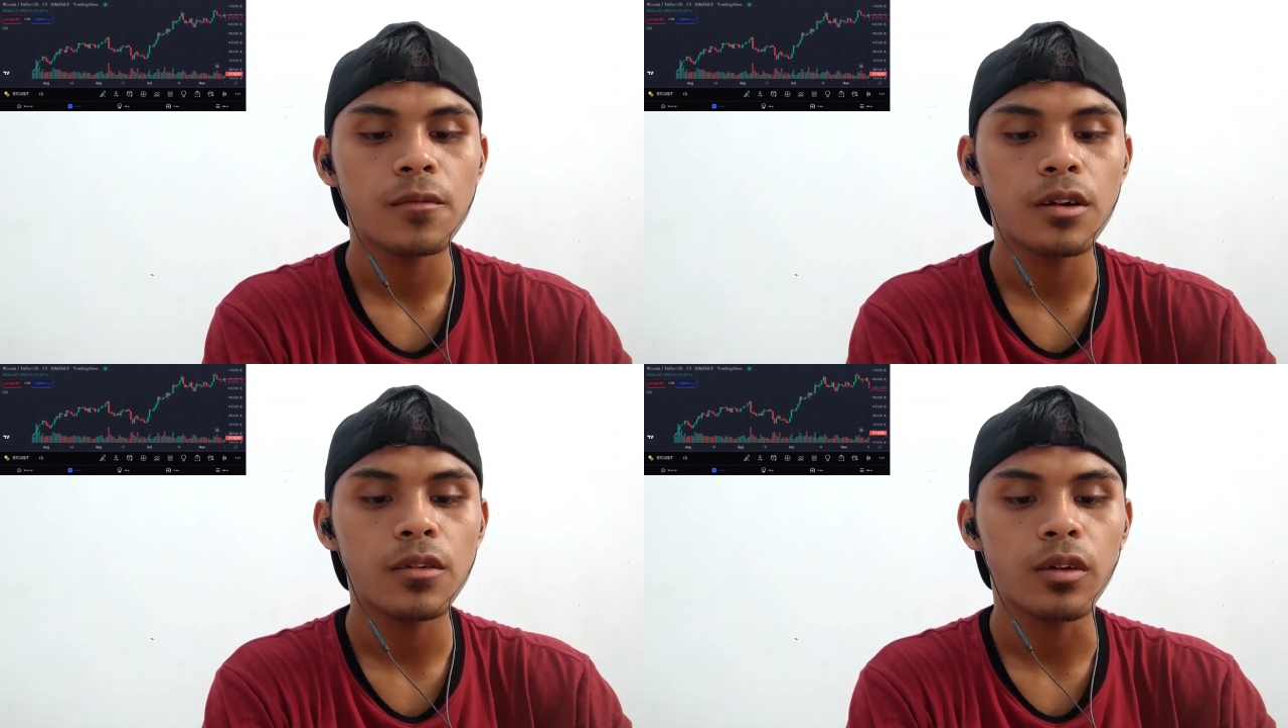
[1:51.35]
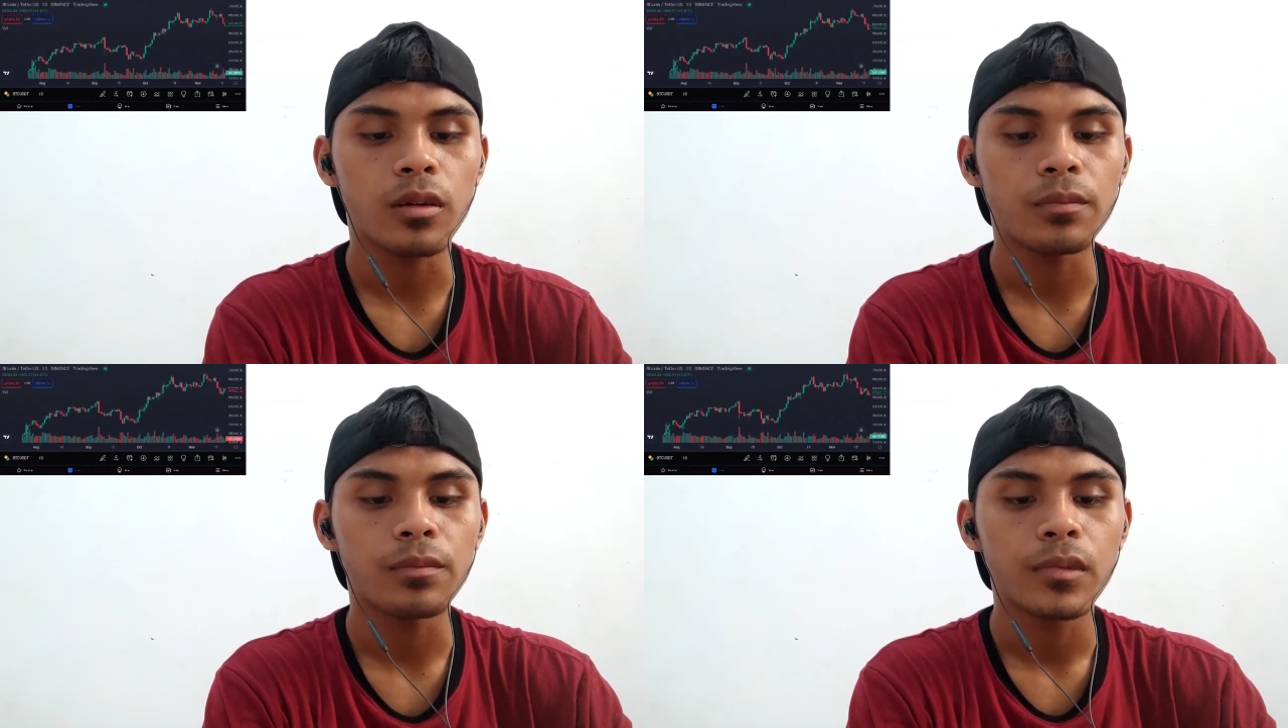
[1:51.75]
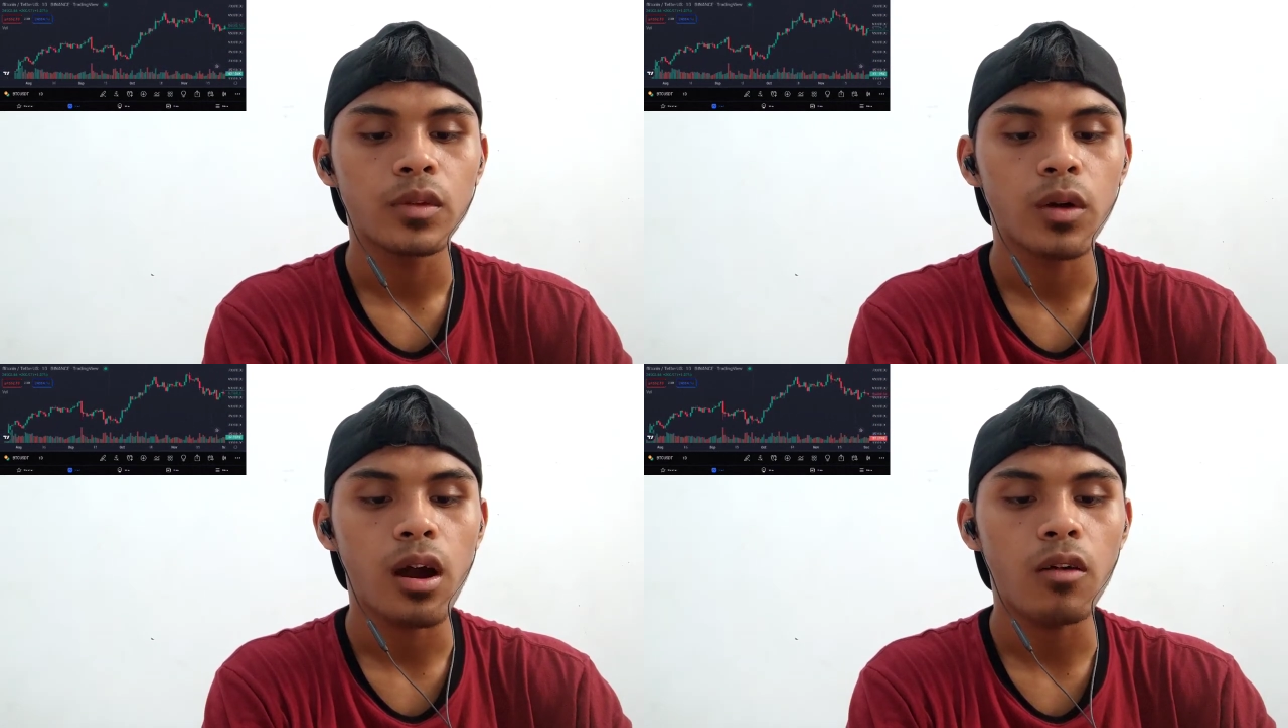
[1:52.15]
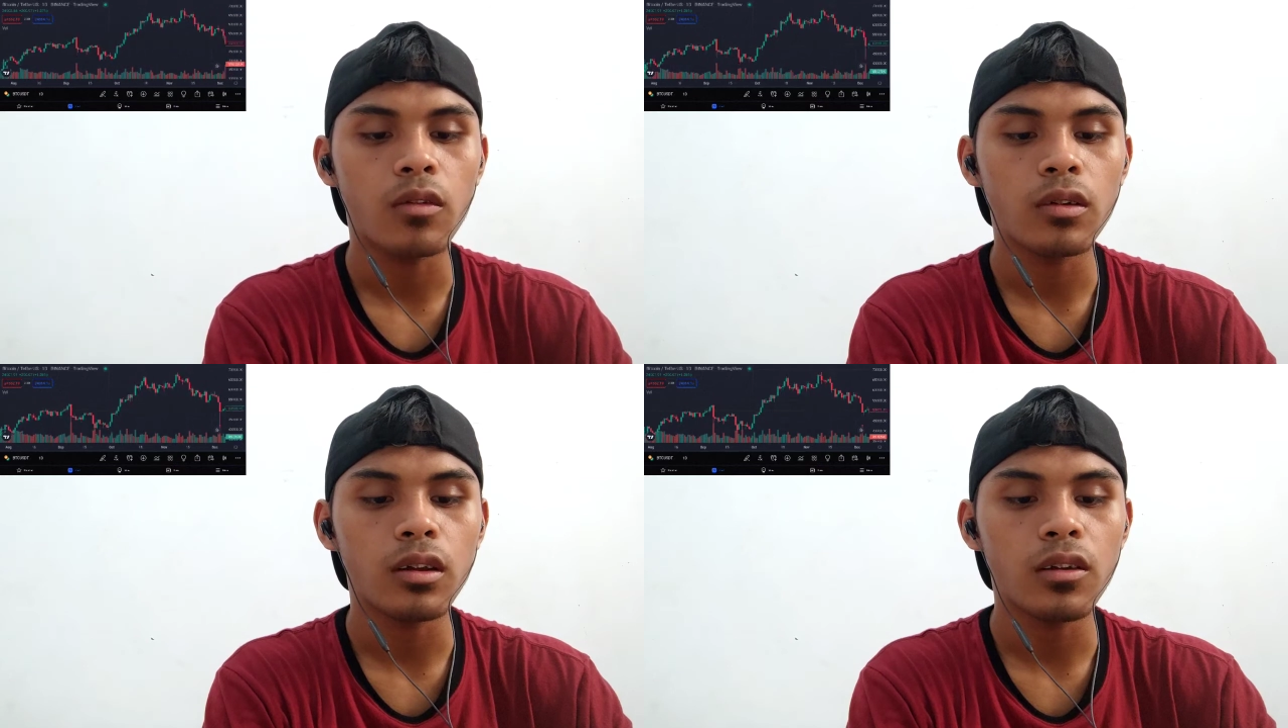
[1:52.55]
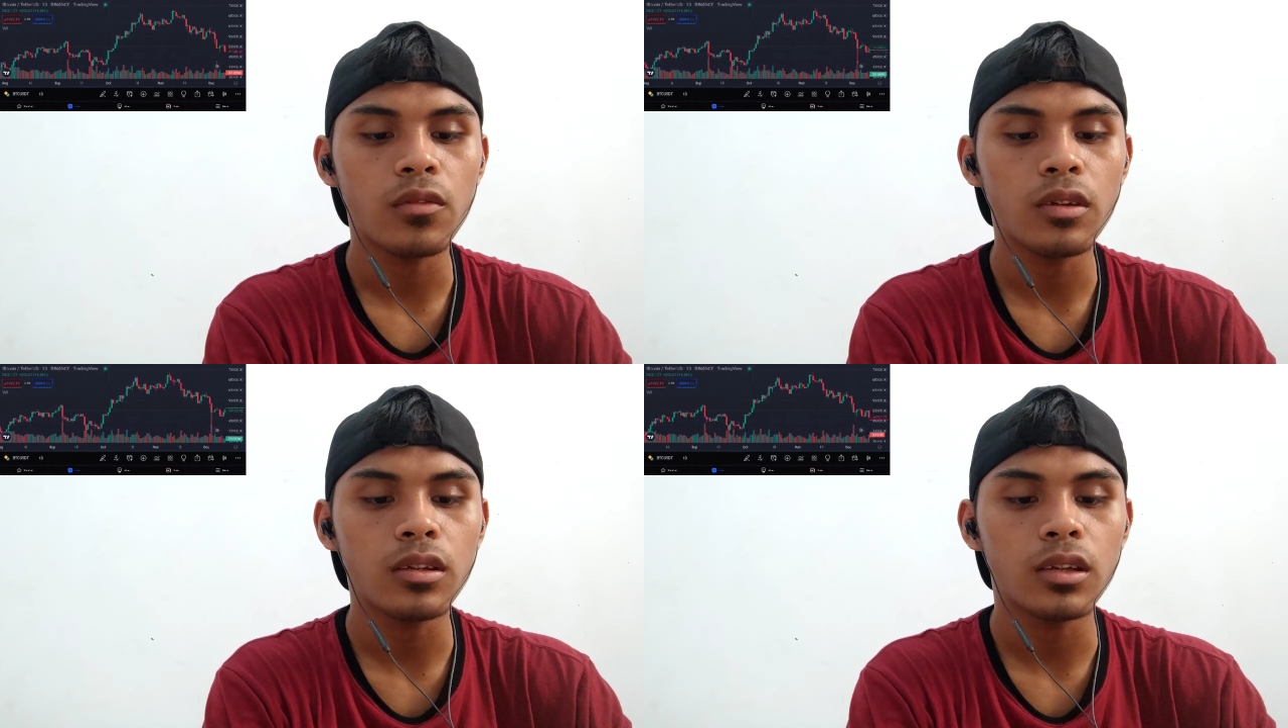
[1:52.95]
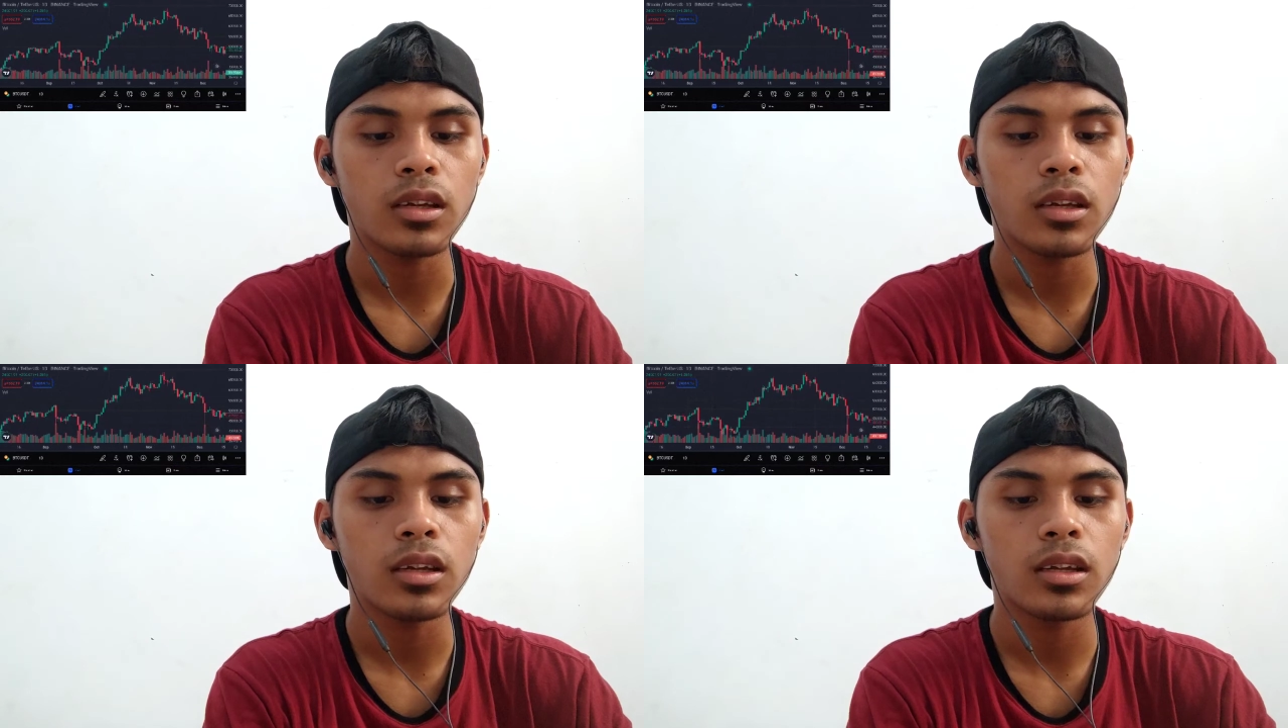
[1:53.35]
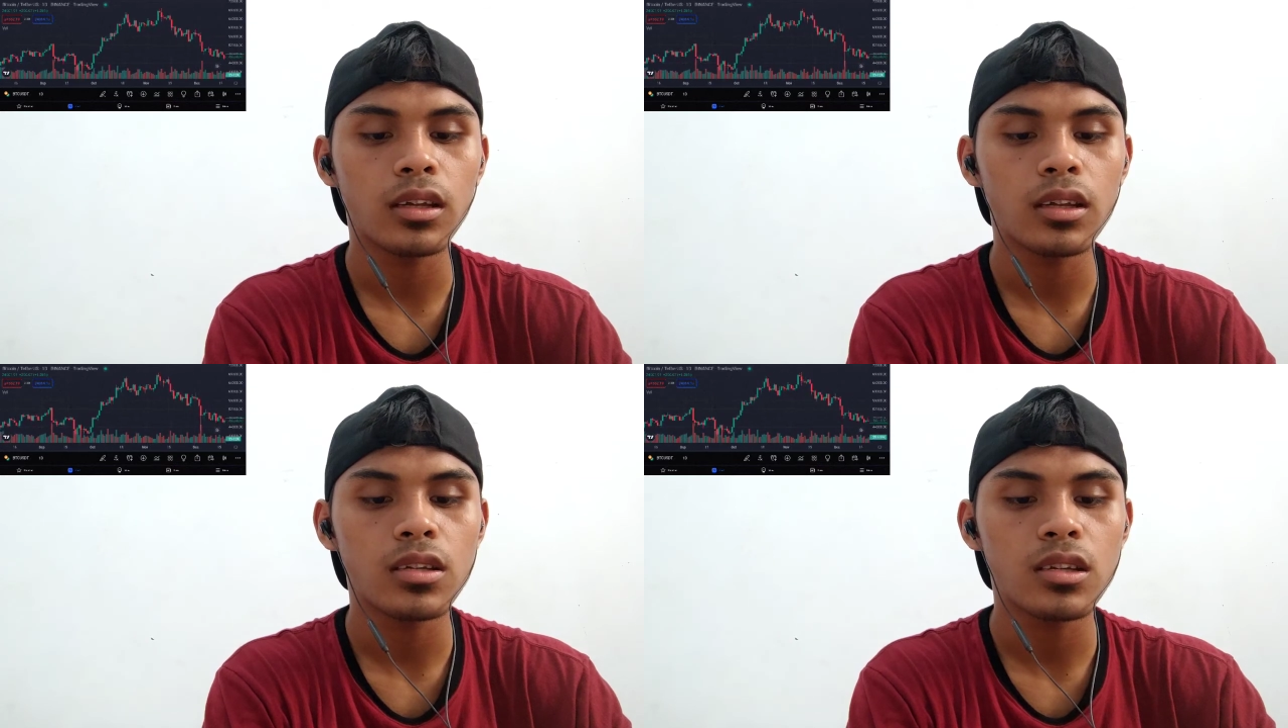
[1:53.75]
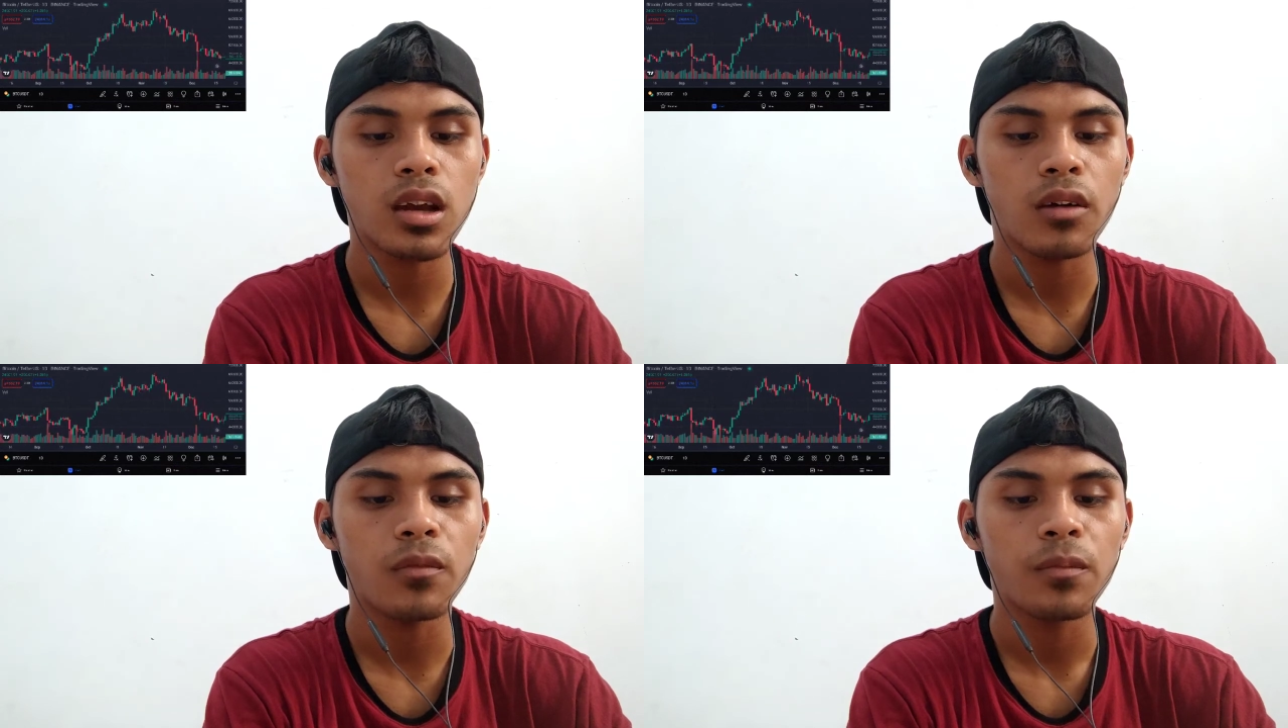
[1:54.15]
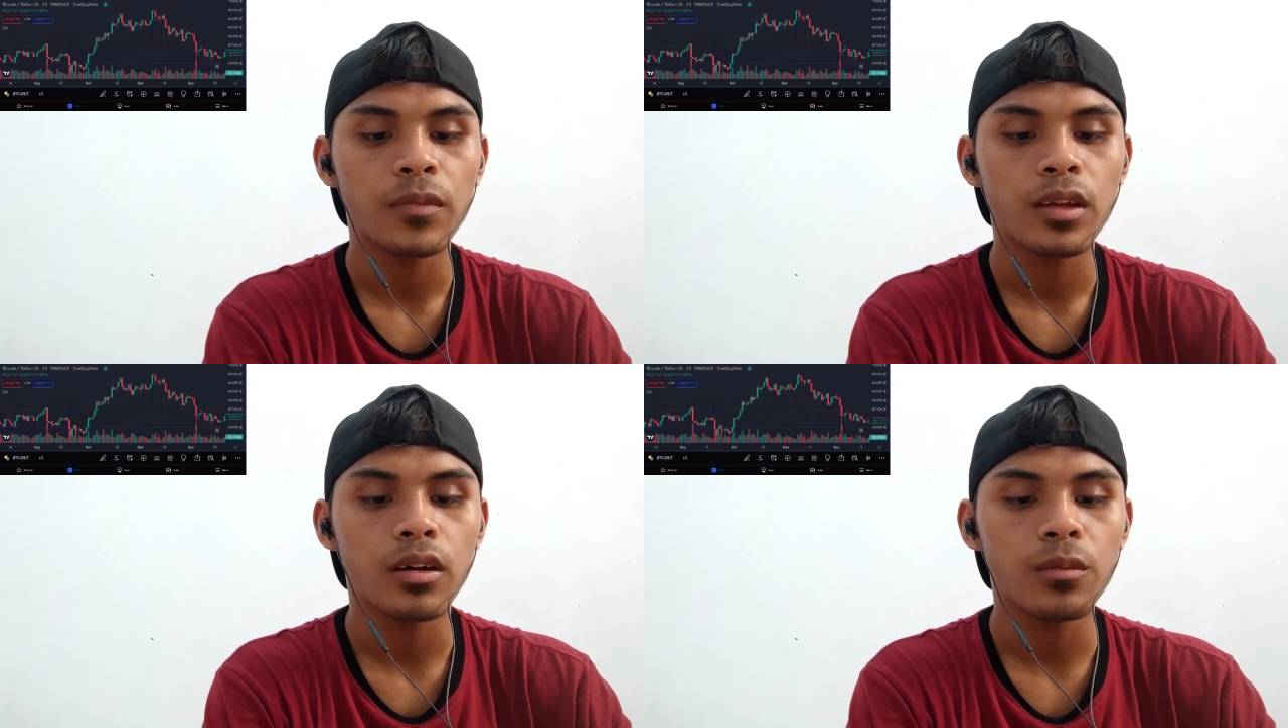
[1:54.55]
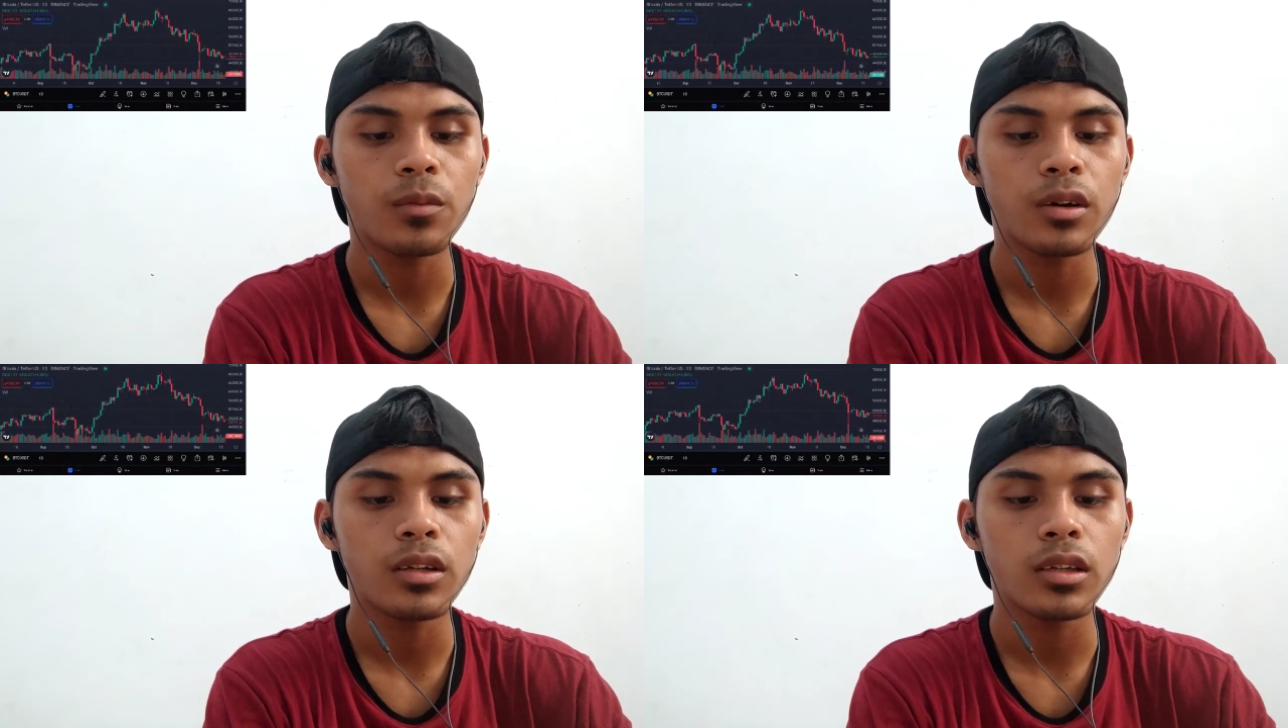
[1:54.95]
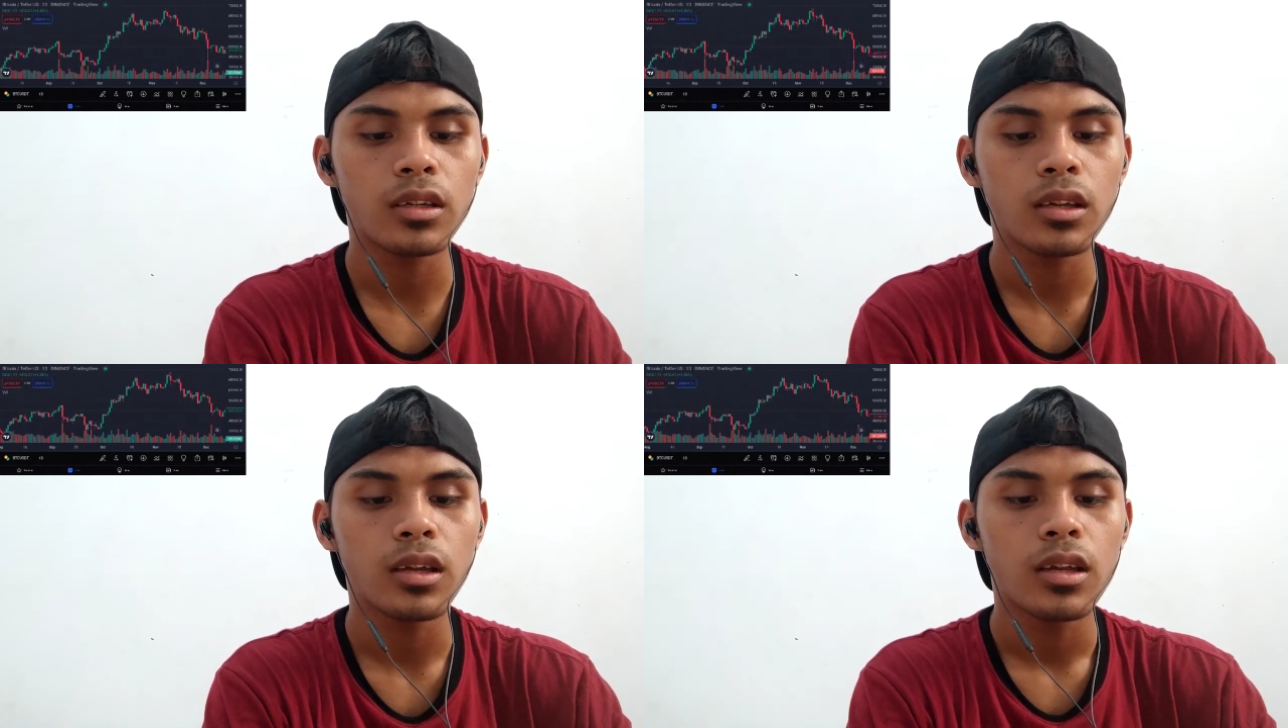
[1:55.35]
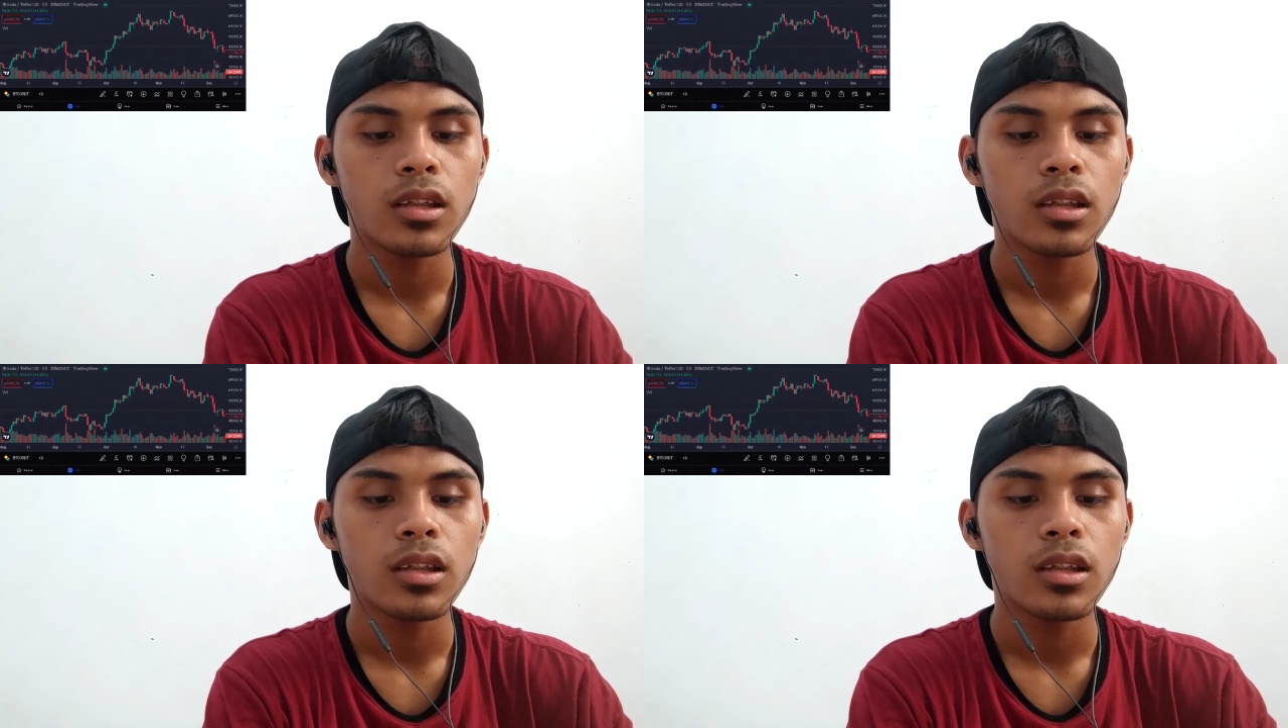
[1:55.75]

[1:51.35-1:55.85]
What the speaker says: firm to our effort in the shop company